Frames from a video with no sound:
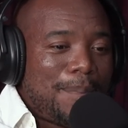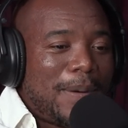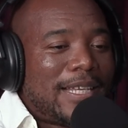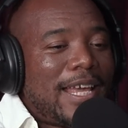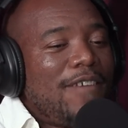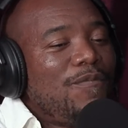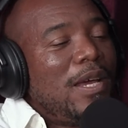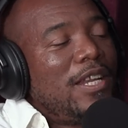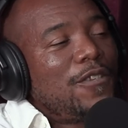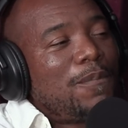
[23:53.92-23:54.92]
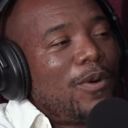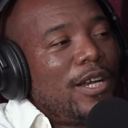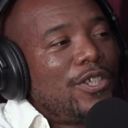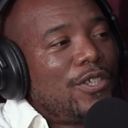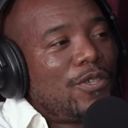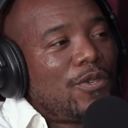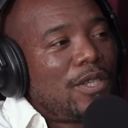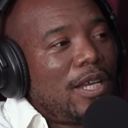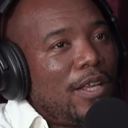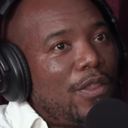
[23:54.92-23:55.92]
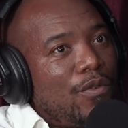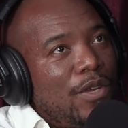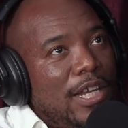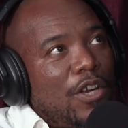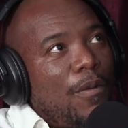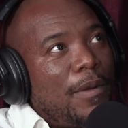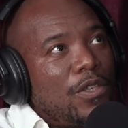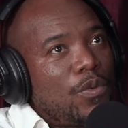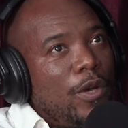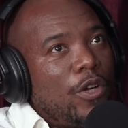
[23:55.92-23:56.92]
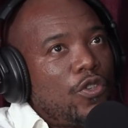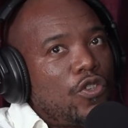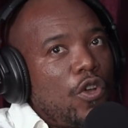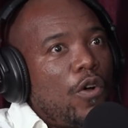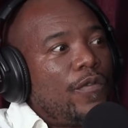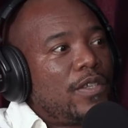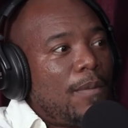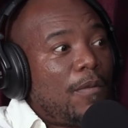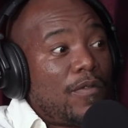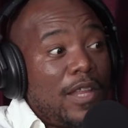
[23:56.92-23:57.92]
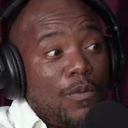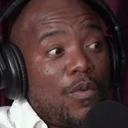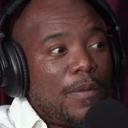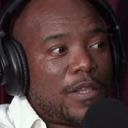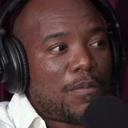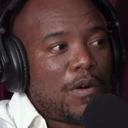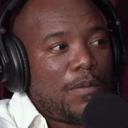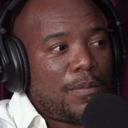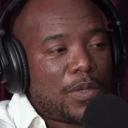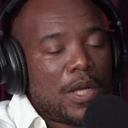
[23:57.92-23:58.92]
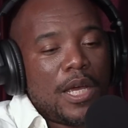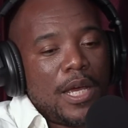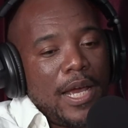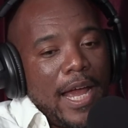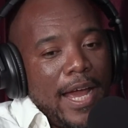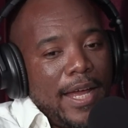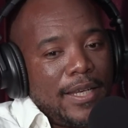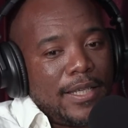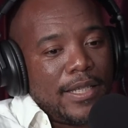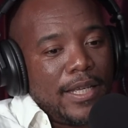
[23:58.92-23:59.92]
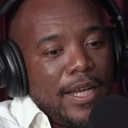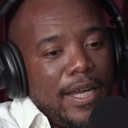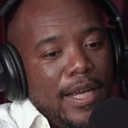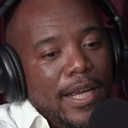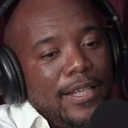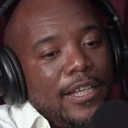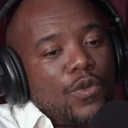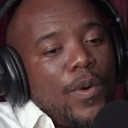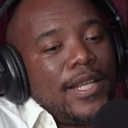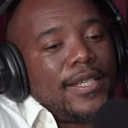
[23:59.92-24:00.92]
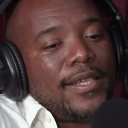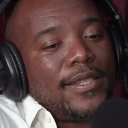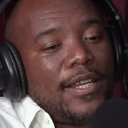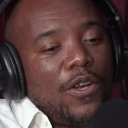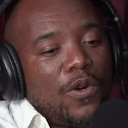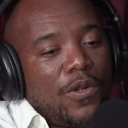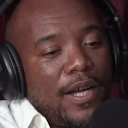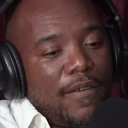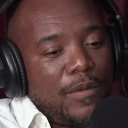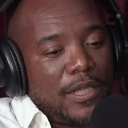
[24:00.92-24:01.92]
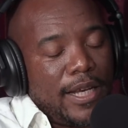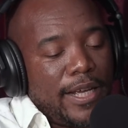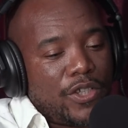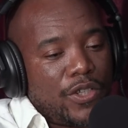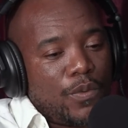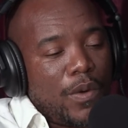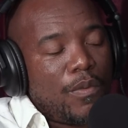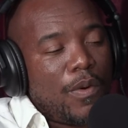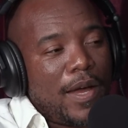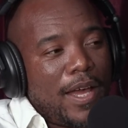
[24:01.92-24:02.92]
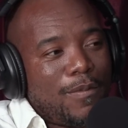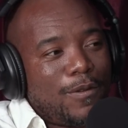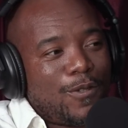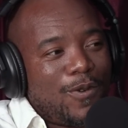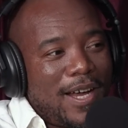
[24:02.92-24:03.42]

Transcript: but gave me an inspiration to say through economics we could solve some of that woman's problems. And in the 2016 local government election, when we were able to